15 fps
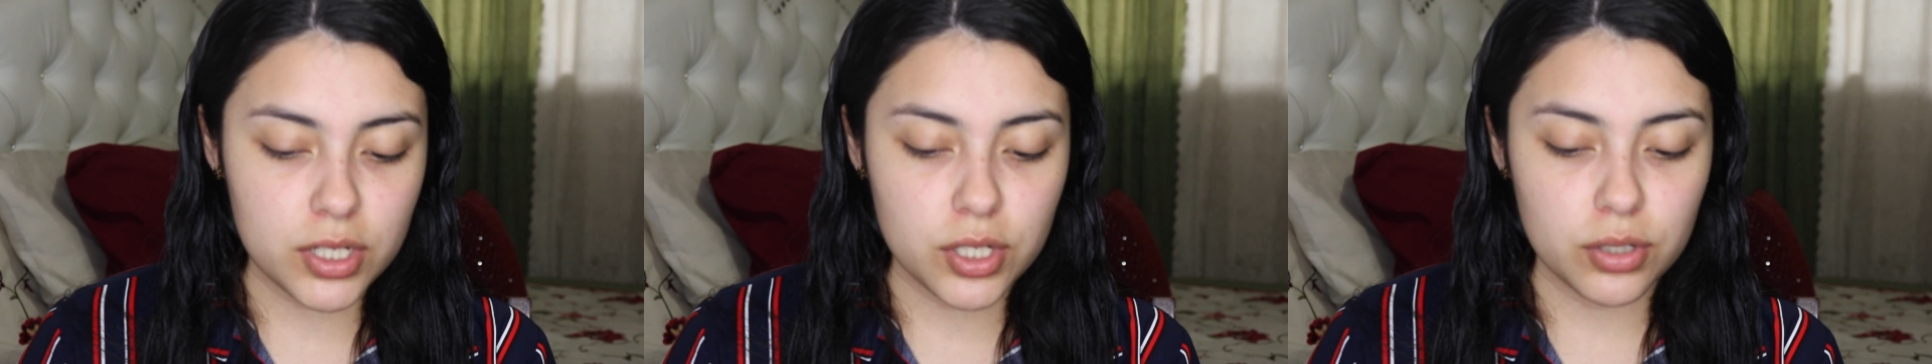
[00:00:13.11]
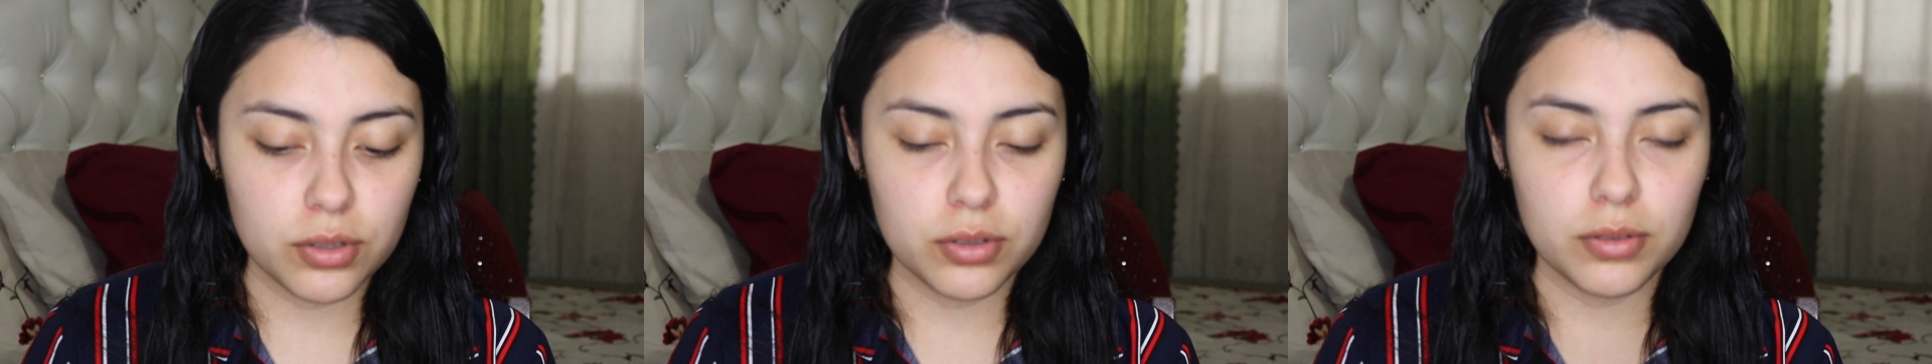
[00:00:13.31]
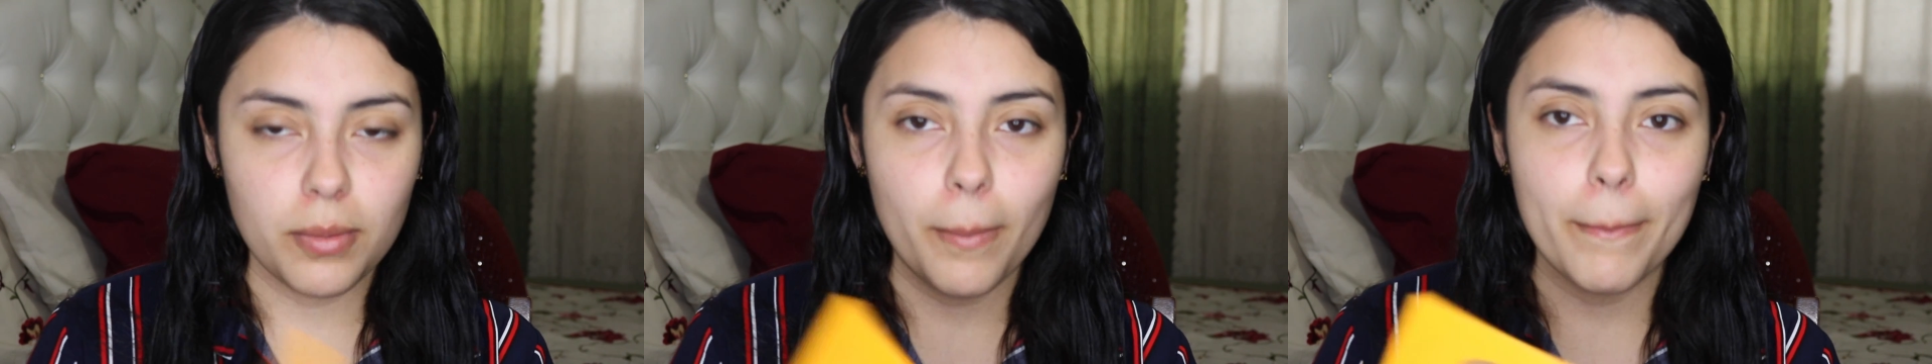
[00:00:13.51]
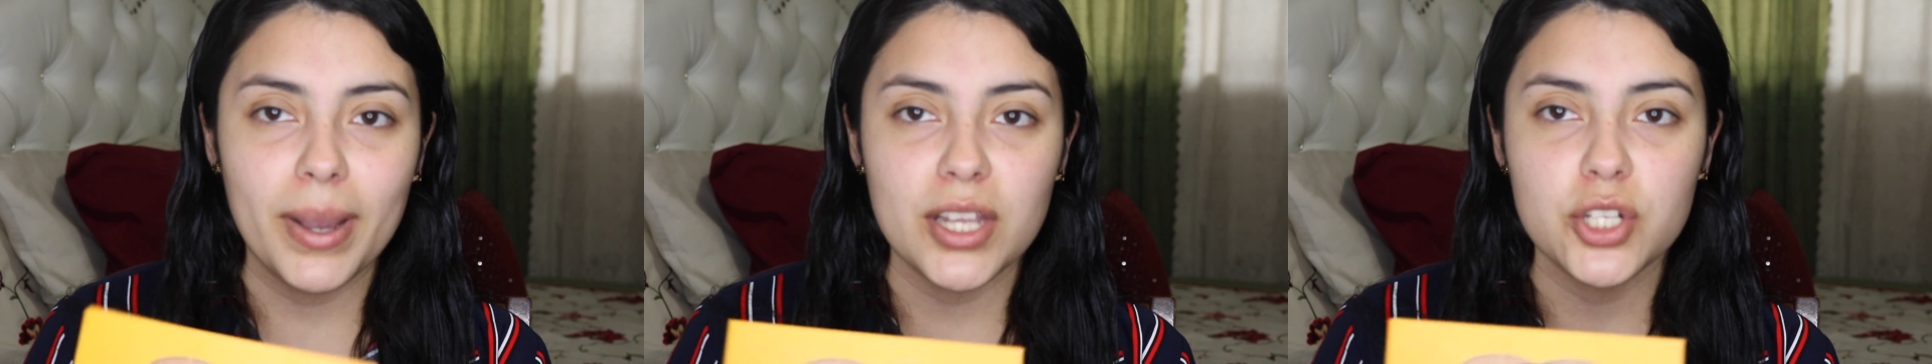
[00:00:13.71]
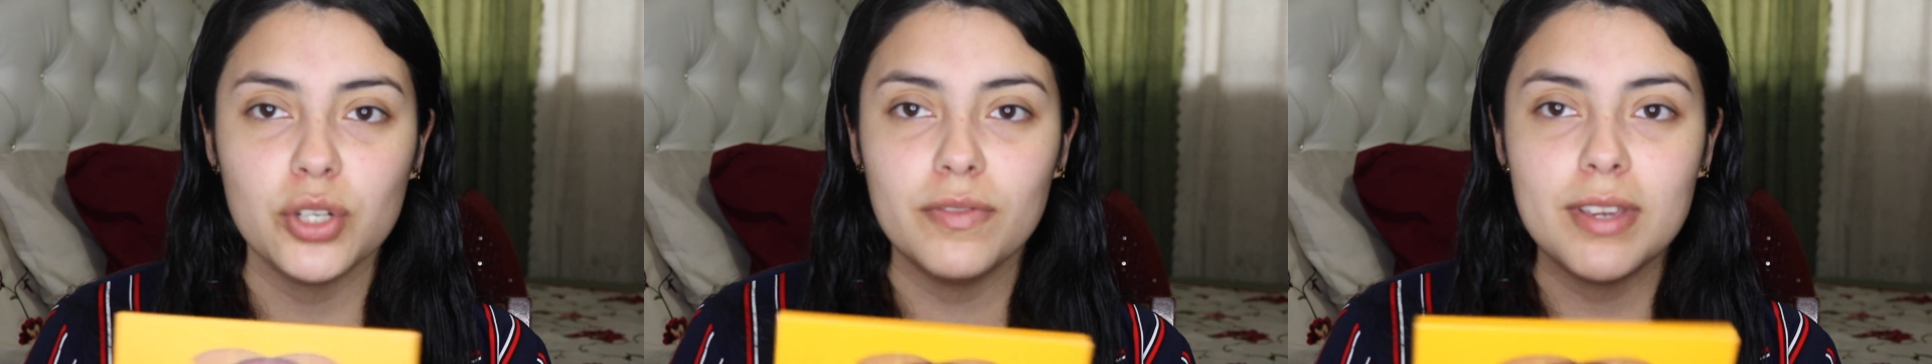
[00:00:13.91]
2
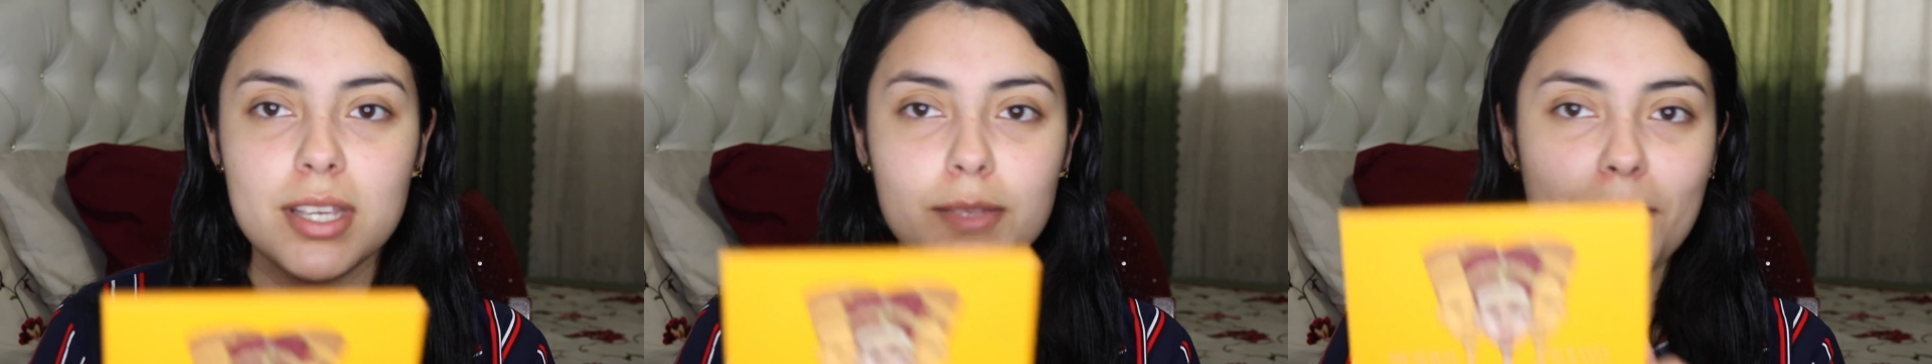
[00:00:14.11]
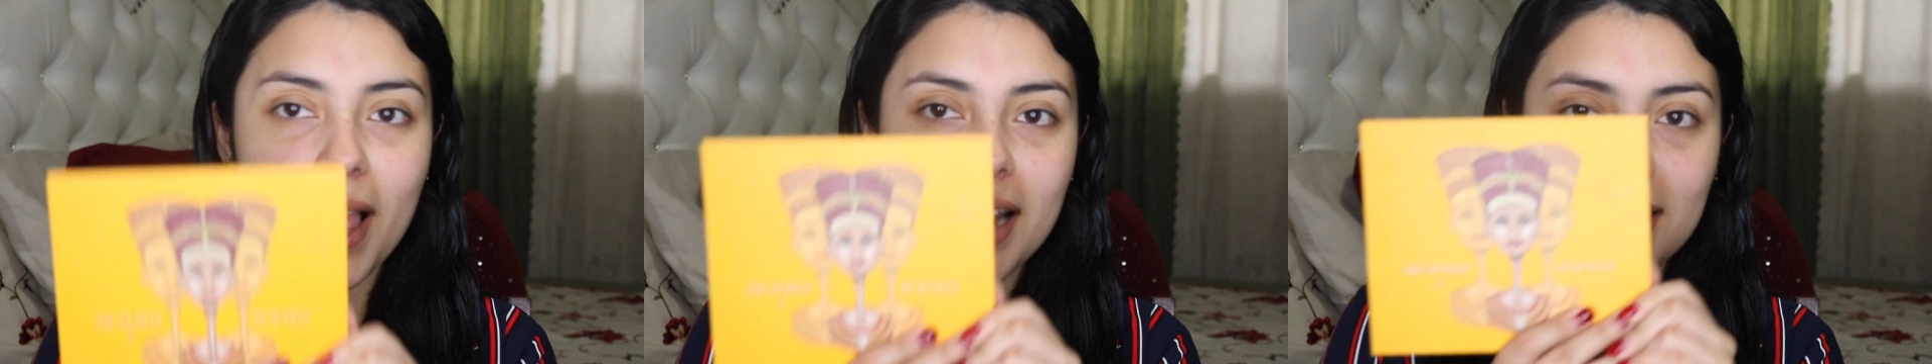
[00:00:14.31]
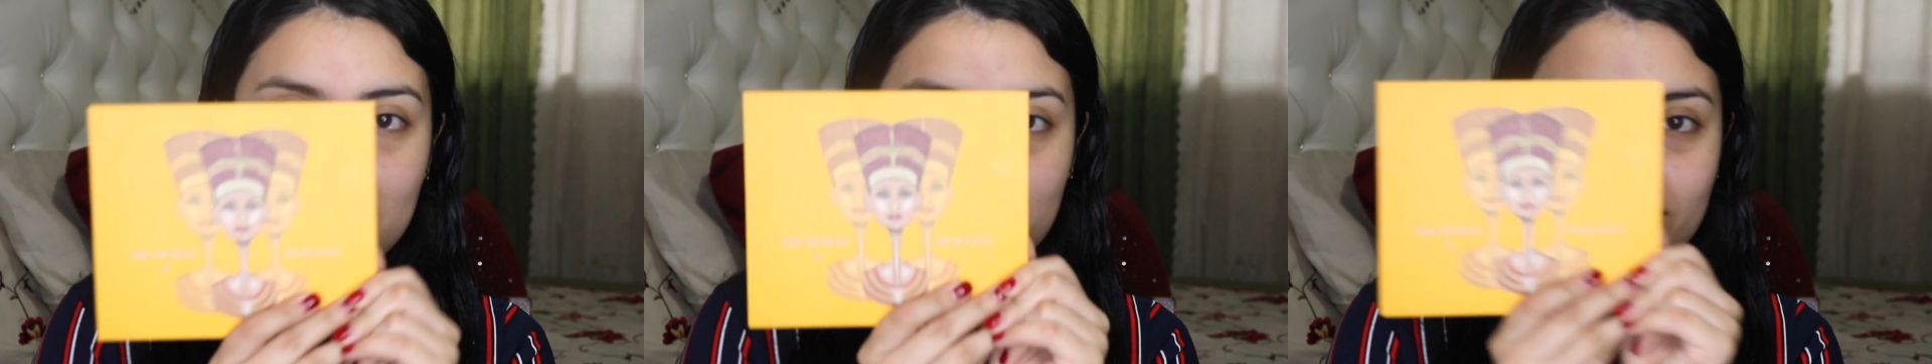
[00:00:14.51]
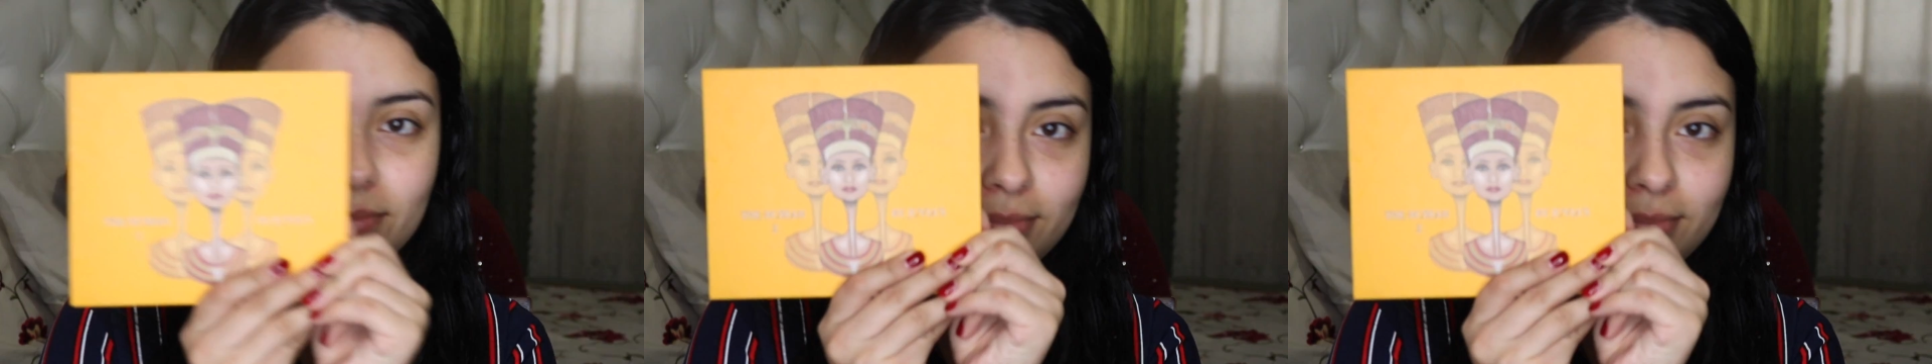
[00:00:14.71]
by Juvias palette